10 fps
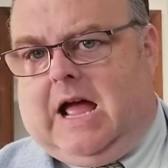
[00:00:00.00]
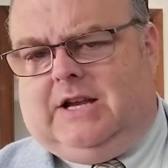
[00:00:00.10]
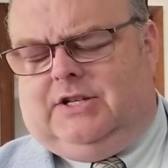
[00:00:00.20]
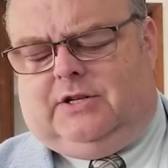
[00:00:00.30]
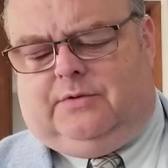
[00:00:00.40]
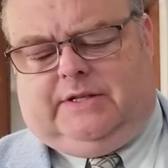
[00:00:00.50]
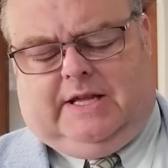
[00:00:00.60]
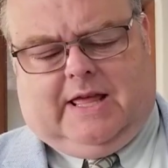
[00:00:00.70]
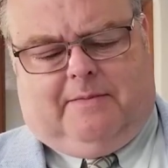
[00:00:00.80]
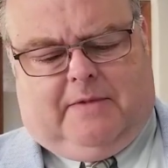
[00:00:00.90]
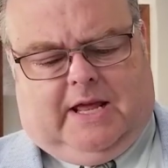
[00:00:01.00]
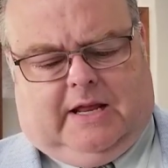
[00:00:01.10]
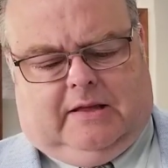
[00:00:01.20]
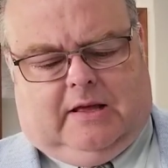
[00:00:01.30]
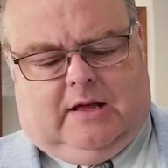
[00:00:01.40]
I just don't see that
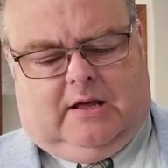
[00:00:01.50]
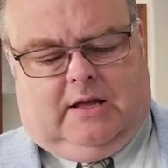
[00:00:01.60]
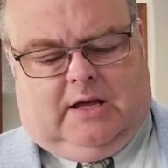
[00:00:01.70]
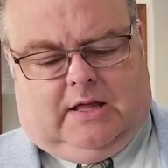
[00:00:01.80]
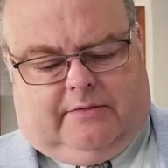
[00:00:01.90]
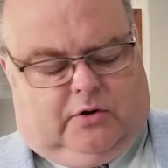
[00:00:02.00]
meaning in the